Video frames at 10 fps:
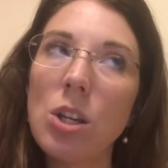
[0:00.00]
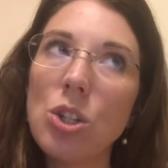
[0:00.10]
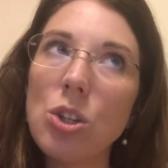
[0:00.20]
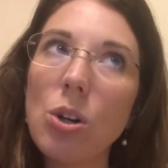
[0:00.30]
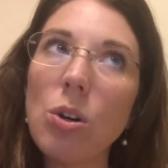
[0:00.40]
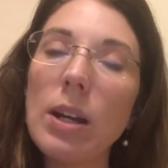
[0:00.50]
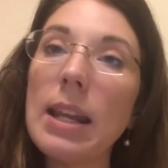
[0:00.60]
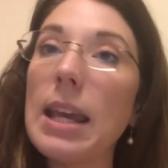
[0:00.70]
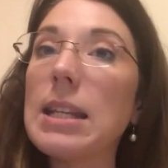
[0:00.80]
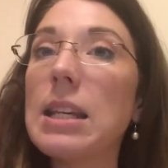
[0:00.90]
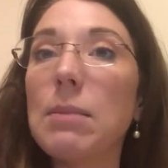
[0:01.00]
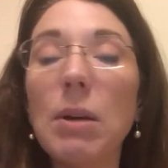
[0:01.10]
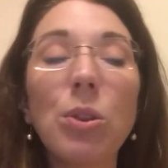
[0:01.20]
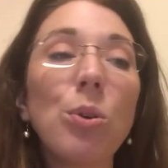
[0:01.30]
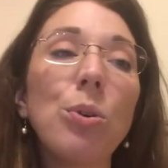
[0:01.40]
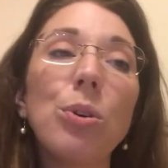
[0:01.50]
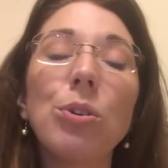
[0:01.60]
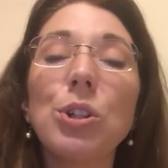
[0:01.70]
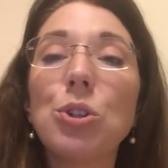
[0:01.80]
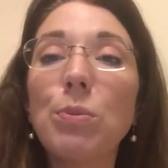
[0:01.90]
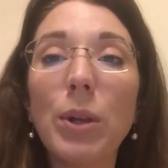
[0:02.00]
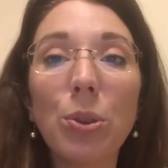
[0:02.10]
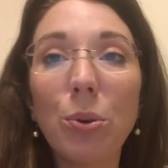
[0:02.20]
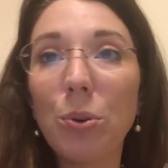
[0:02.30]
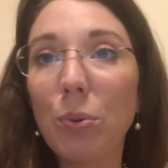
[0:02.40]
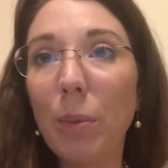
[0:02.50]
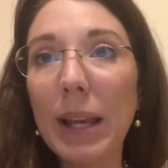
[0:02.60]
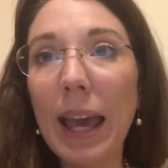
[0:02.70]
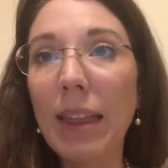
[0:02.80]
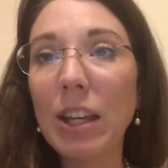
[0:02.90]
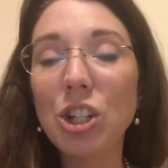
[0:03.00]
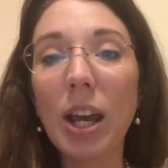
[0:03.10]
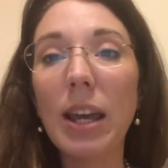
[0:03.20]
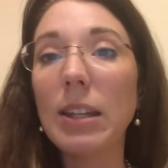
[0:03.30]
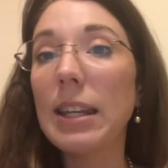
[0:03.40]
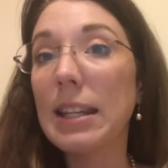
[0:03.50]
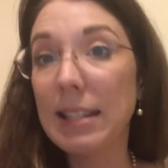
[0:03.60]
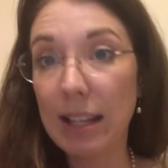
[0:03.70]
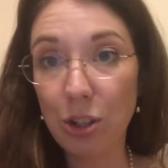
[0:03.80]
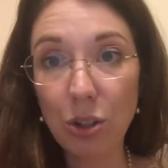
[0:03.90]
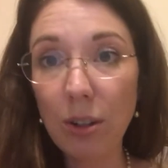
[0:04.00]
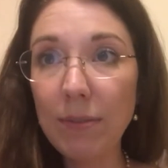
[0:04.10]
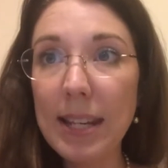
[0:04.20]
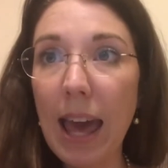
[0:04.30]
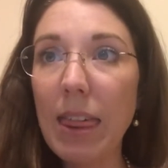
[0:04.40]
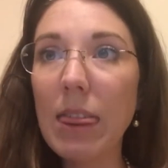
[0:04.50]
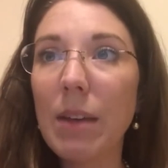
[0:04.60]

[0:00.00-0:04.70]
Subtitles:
So an 18-month-old or a 2-month-old Roman Catholic child in danger of death,